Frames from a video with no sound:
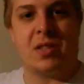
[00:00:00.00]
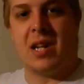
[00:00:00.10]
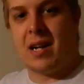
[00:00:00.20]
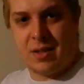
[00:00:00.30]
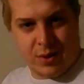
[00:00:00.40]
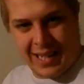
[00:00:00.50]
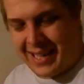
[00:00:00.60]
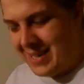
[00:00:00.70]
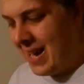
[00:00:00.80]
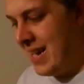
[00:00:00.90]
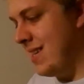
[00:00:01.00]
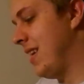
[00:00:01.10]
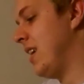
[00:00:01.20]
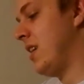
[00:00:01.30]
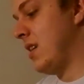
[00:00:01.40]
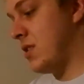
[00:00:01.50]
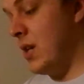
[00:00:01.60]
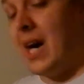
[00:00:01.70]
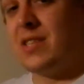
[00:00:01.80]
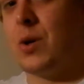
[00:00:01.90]
It's not going to ignite. So
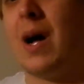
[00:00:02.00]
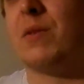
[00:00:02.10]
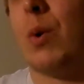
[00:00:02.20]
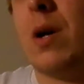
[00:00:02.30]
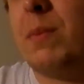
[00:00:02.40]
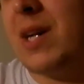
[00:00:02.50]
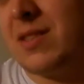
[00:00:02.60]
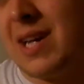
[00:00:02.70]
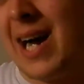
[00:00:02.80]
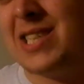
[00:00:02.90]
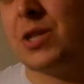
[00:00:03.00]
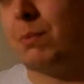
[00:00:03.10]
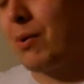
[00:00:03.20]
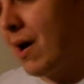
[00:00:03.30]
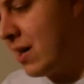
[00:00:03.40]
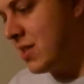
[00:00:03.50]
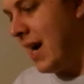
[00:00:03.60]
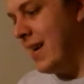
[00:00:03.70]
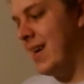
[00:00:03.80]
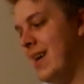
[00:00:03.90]
you guys don't have to worry because the hydrogen
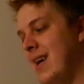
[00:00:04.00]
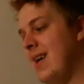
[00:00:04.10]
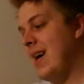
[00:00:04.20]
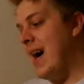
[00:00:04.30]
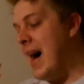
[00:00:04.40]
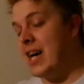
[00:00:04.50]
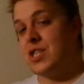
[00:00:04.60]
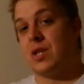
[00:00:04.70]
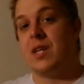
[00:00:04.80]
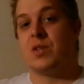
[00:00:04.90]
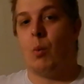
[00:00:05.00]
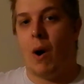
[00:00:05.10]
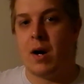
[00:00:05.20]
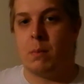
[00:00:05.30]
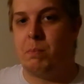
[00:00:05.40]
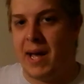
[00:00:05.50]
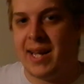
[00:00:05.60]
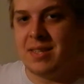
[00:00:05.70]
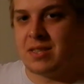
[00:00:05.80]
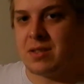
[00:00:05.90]
peroxide actually is a water
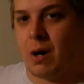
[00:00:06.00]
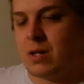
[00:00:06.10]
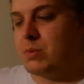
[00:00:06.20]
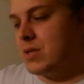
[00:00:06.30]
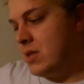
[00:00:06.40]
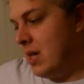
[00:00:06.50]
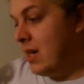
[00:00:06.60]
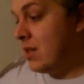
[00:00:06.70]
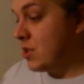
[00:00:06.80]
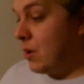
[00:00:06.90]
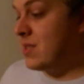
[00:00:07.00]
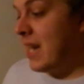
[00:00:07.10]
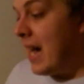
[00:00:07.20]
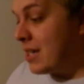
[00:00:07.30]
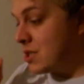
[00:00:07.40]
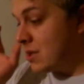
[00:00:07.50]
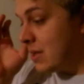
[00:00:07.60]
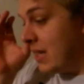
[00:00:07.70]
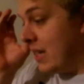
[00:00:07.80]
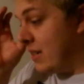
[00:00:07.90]
base soluble, so it's
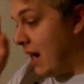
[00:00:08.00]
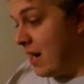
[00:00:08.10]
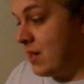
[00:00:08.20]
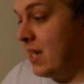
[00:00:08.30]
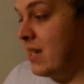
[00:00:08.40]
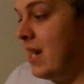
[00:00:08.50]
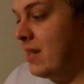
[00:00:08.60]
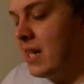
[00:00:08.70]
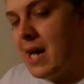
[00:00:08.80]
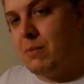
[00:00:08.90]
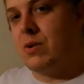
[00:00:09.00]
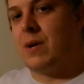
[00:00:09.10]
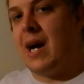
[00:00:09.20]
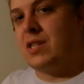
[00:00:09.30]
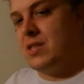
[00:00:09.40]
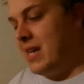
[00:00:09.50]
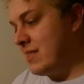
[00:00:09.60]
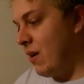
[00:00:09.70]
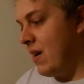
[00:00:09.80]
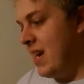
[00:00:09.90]
actually not going to ignite. The chemical reaction
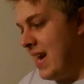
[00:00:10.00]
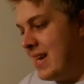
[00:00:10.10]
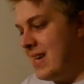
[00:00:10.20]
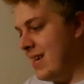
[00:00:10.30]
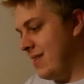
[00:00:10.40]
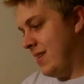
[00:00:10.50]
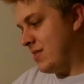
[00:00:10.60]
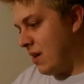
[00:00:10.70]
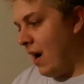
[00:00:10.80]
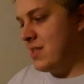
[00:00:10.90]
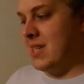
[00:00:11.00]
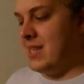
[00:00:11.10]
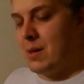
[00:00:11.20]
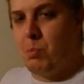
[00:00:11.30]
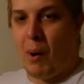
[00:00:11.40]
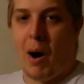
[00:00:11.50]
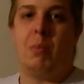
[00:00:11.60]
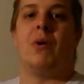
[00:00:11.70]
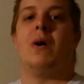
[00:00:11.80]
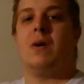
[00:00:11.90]
that's already in it is causing it to
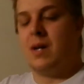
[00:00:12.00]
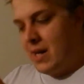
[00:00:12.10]
bubble